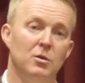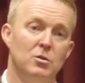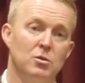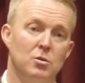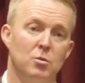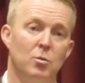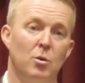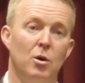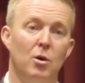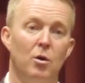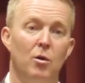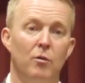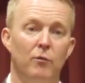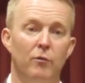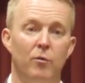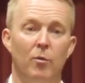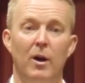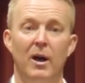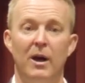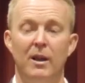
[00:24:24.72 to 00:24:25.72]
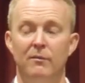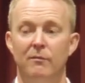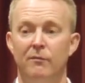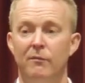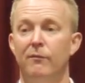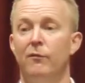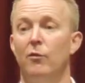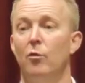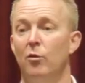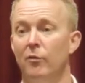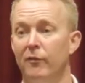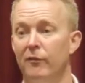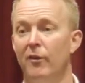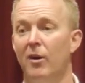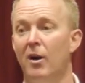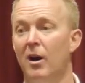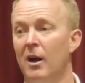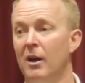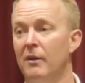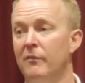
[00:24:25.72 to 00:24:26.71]
12 1 4
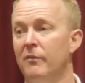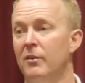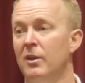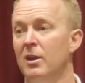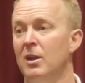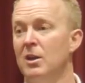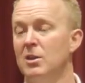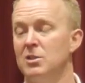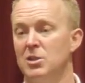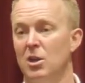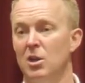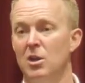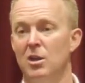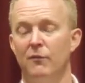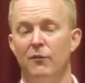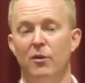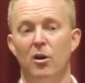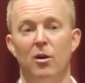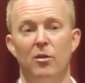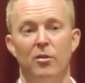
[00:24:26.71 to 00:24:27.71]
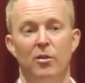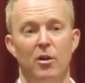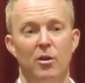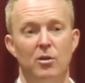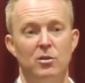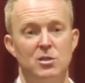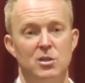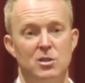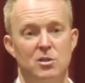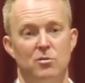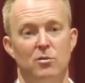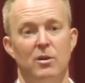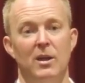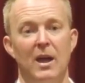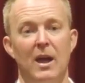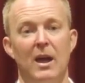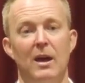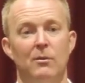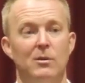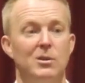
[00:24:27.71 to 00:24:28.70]
5. So you've got those three
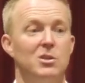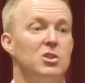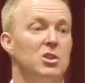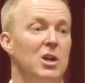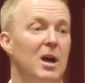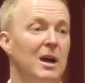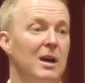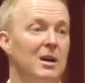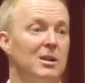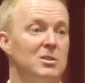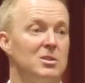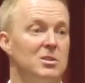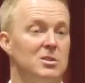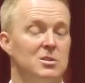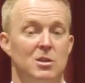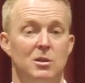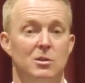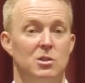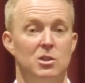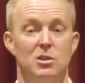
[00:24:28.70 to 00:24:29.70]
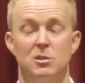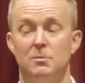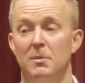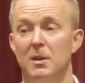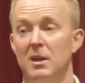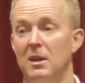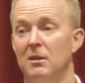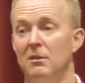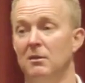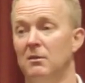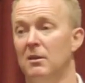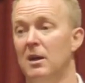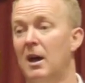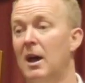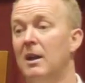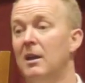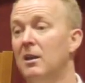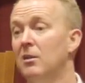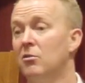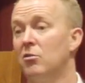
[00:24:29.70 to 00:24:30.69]
hour chunks to just be
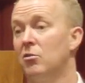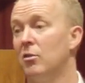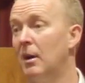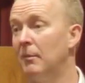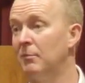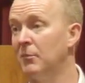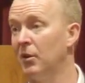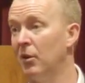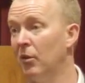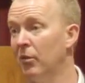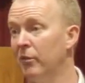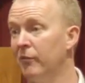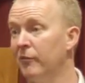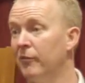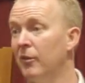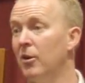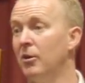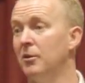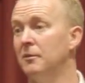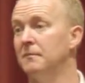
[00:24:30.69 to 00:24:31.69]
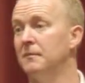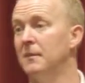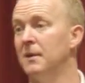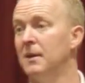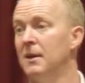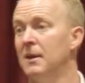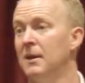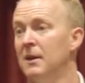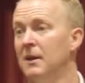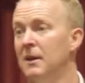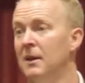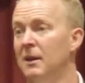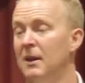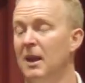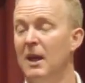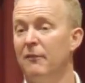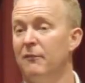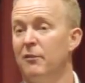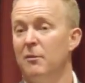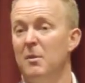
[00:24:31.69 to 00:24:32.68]
uninterrupted on the phone.
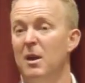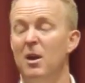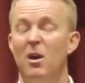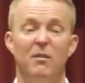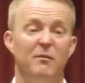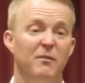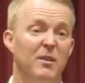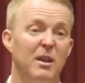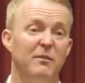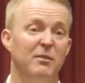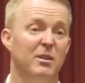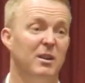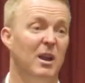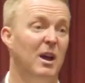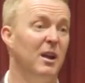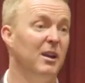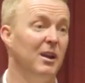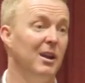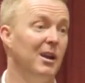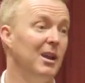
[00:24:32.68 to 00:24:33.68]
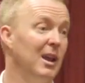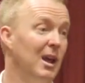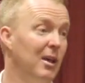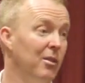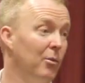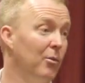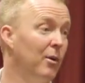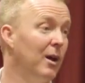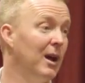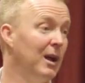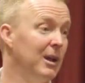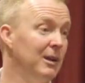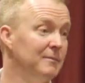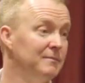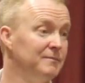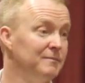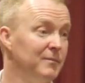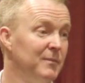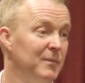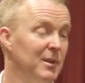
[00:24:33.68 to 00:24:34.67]
Now, for me, I've never done it any other way.
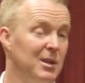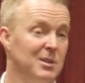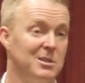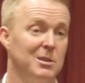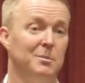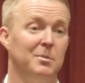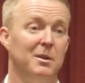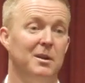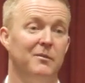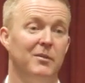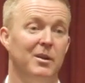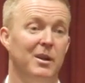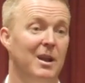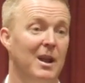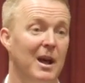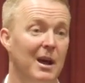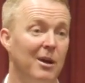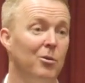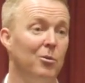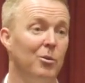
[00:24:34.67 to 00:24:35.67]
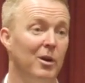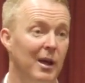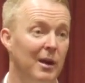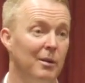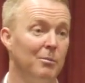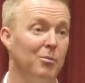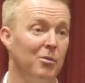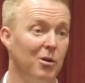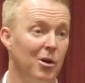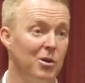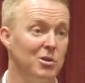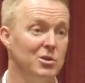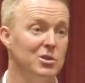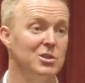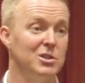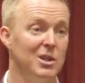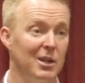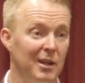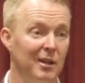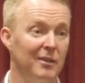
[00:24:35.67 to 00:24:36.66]
It's a bit of a knucklehead approach,
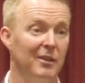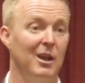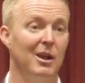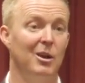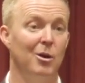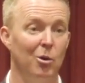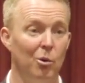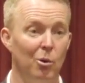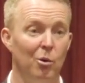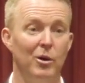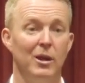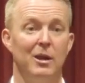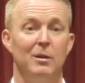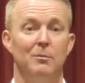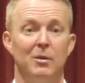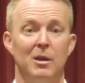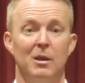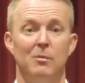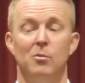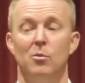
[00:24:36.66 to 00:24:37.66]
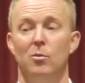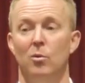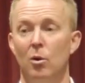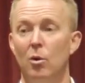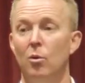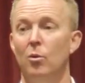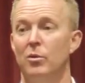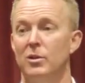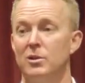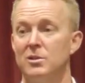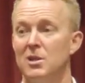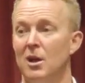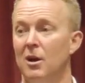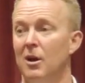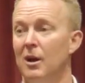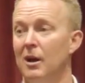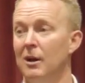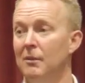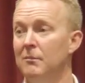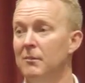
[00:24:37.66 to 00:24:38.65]
sitting there calling people all the
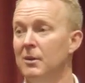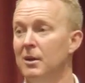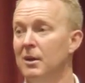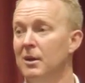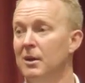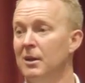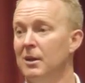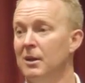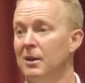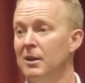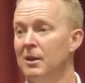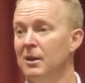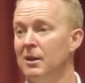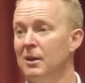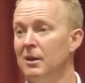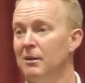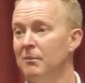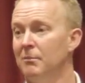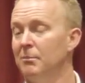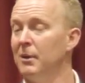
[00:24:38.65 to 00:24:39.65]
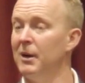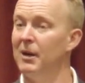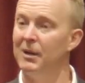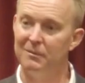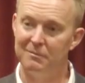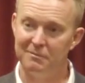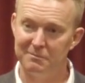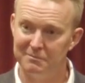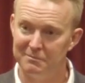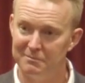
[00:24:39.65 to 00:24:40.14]
time. But